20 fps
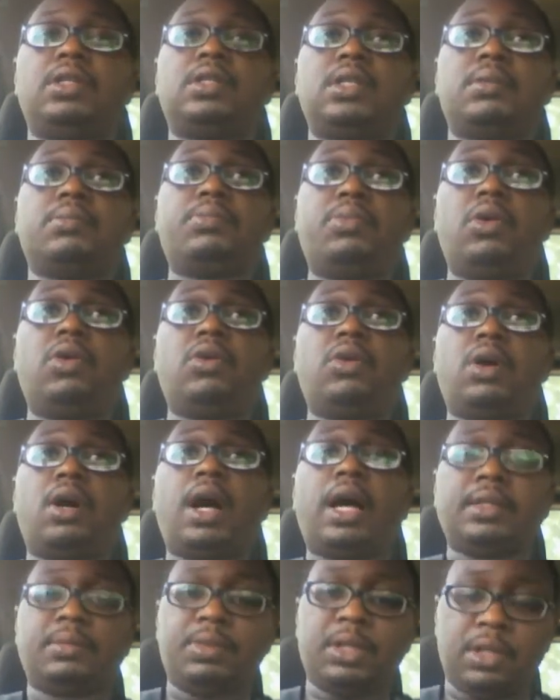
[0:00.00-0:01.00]

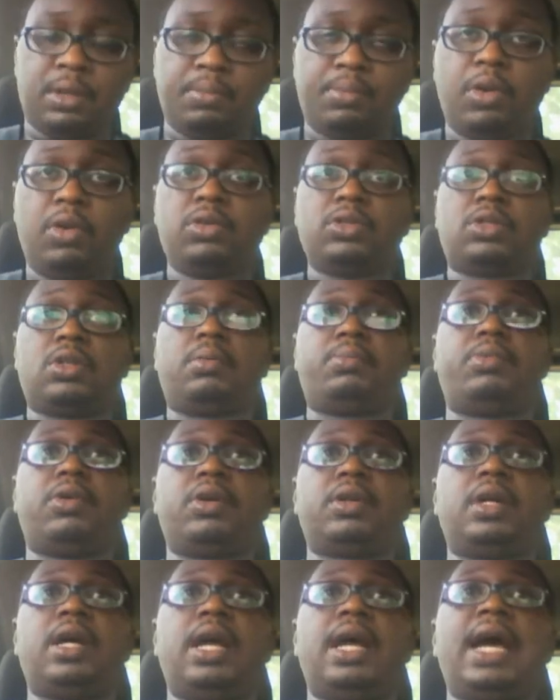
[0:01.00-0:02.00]
imposed
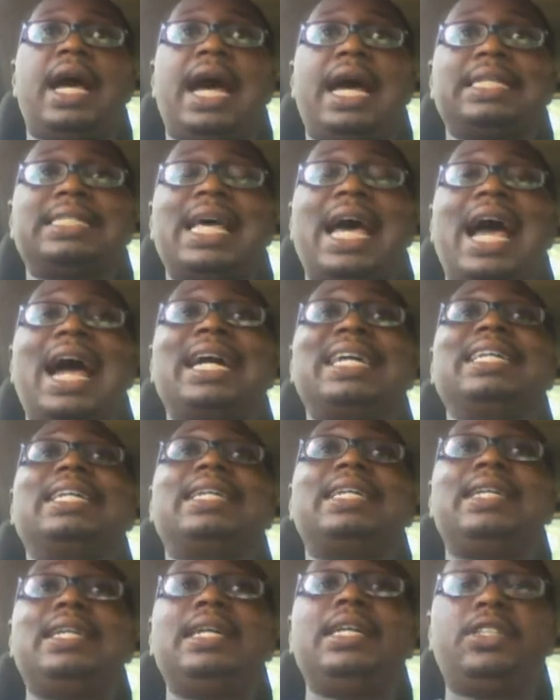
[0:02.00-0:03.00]
upon has
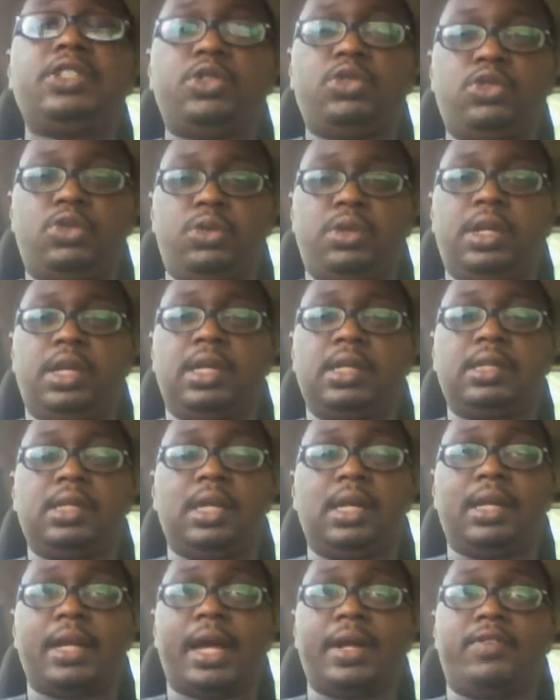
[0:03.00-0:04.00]
agreed to it
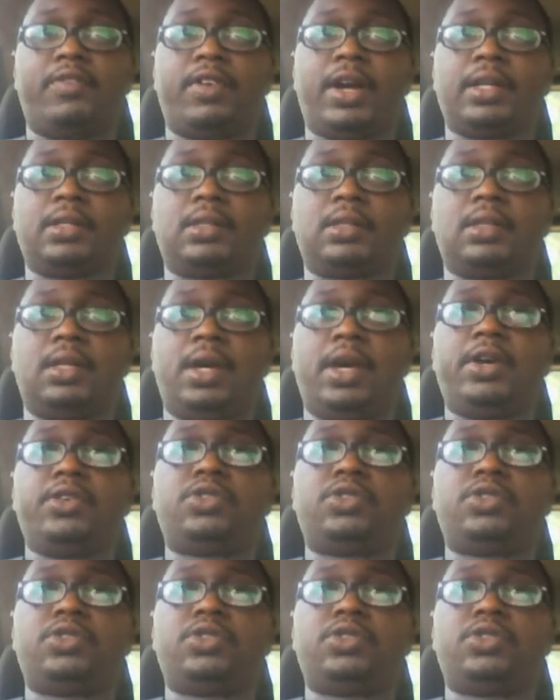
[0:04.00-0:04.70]
in advance.